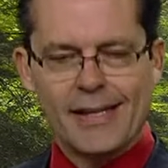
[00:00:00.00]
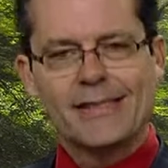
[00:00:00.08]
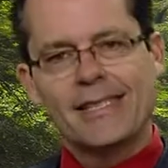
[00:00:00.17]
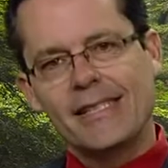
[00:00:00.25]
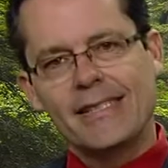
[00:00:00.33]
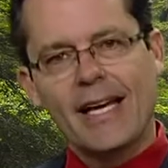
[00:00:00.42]

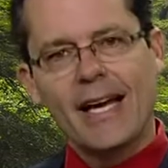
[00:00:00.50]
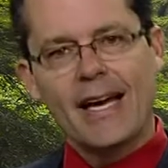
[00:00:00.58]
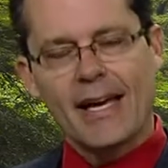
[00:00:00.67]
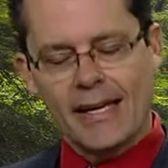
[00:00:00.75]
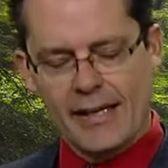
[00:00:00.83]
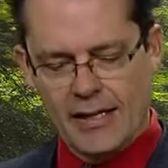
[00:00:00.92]

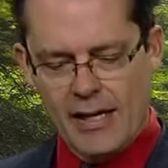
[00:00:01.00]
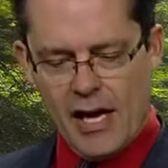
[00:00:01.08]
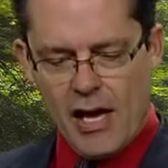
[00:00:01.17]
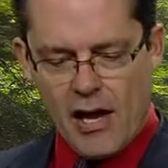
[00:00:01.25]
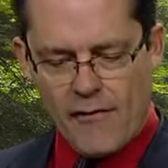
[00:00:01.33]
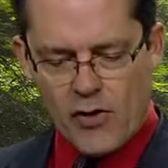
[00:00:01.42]
Today,
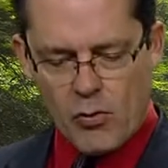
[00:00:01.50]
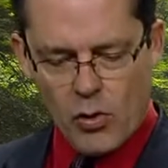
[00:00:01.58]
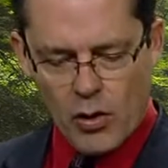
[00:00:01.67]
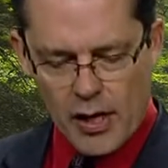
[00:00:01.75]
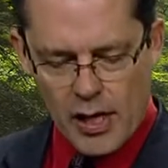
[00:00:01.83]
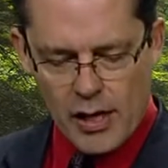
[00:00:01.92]
if you
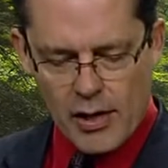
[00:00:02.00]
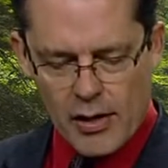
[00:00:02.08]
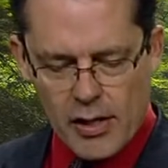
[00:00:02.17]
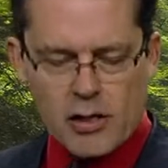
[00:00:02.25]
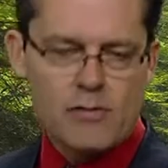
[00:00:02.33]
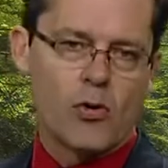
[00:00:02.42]
will hear
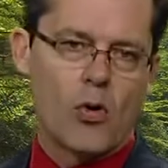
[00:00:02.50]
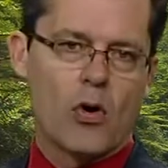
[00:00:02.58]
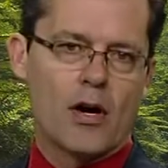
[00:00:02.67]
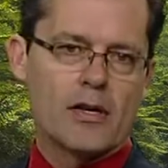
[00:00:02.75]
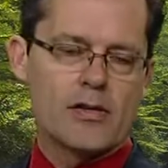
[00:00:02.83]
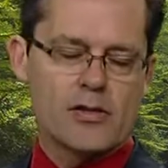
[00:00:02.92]
His
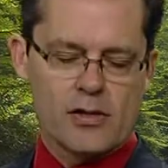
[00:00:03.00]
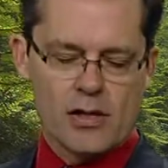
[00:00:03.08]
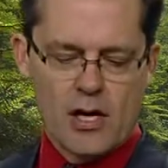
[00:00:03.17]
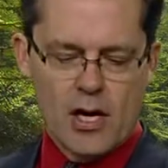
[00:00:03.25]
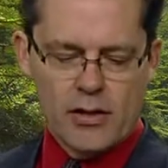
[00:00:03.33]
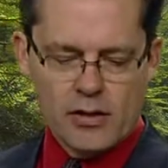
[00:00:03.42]
voice,
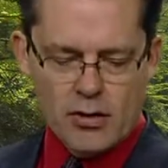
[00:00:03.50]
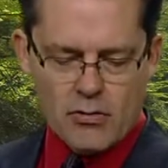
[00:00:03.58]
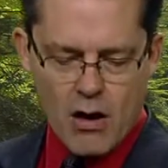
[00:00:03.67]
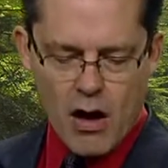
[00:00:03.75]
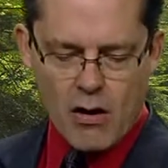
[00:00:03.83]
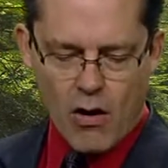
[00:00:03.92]
do
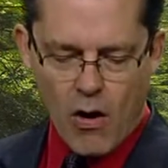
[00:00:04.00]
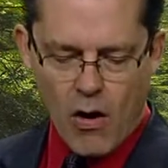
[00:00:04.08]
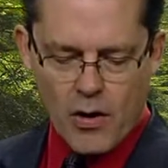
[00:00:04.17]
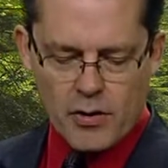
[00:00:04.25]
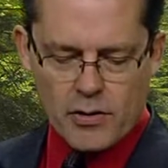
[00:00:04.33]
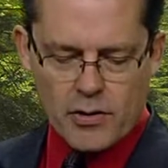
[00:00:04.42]
not
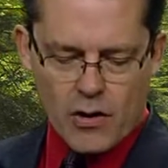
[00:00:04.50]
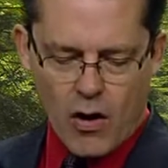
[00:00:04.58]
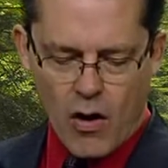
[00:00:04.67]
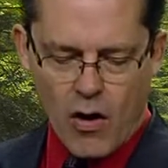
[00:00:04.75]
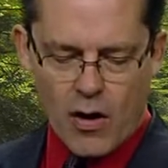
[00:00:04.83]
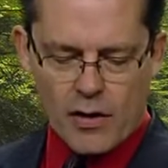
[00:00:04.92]
harden your
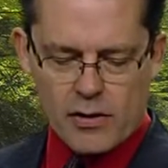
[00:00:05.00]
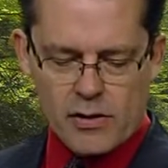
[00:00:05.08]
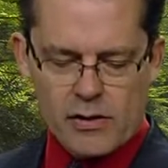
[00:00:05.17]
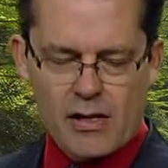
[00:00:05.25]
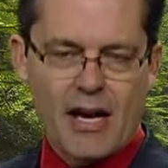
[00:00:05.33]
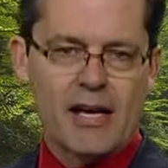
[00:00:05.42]

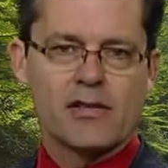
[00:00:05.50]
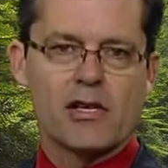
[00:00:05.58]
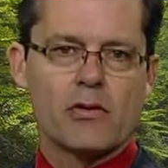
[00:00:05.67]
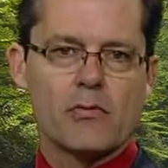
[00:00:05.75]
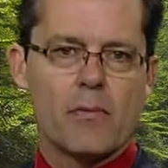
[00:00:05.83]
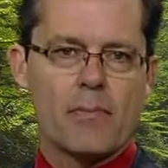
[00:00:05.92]
hearts as
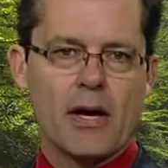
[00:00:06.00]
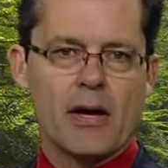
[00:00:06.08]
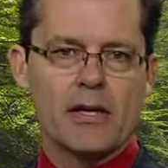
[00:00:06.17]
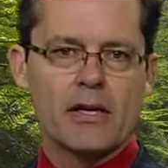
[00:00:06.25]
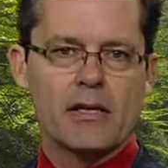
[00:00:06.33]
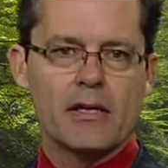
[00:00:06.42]
in the
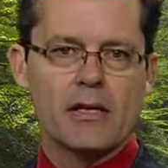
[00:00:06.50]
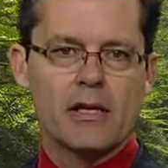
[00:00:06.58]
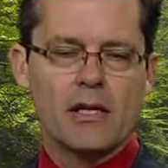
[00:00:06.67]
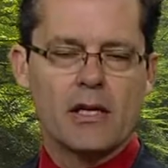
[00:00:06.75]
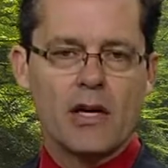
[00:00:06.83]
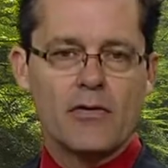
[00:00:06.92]
rebellion.
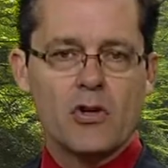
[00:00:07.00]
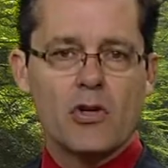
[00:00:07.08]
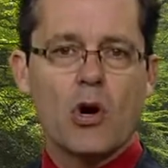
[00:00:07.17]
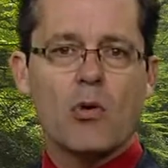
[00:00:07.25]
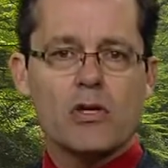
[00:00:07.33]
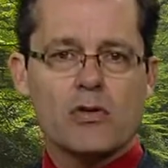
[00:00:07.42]
If you
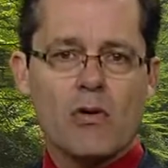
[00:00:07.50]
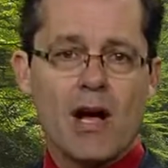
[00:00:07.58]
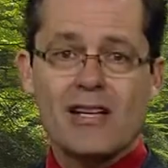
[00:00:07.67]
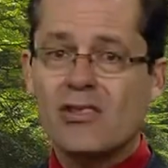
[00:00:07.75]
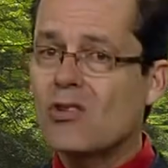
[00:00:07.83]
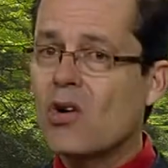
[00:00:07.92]
know what's
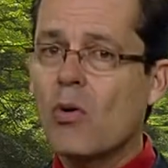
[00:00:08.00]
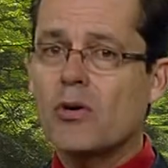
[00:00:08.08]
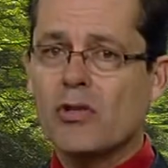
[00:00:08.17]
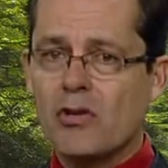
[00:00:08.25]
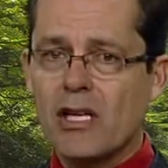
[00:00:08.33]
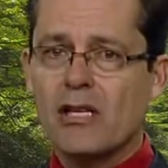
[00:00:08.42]
right and you know
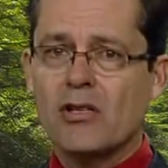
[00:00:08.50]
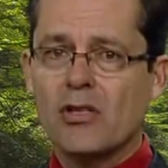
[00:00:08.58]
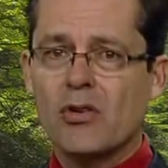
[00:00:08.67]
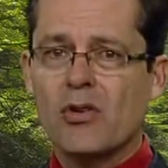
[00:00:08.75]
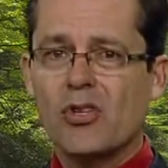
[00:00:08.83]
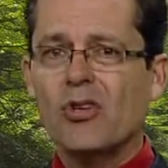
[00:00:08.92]
what you need to
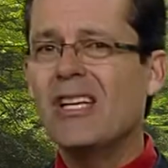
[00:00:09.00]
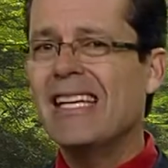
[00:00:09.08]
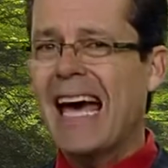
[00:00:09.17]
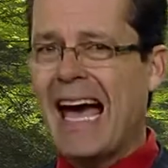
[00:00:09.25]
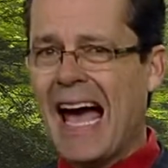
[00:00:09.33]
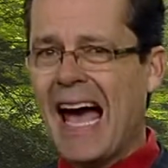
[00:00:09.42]
do, you need
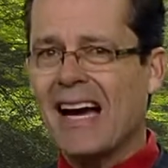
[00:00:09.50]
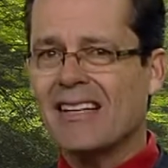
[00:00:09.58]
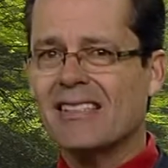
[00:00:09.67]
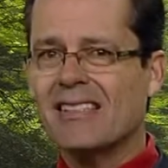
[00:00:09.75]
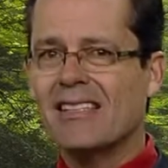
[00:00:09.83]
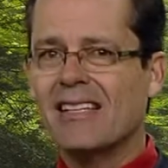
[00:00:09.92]
to
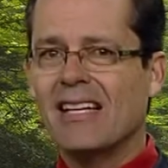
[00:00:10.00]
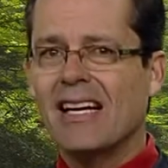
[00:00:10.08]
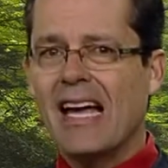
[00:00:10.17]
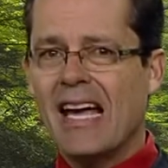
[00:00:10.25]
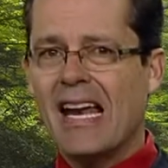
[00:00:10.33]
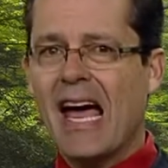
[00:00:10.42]
act
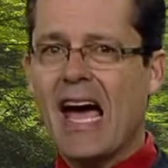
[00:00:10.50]
and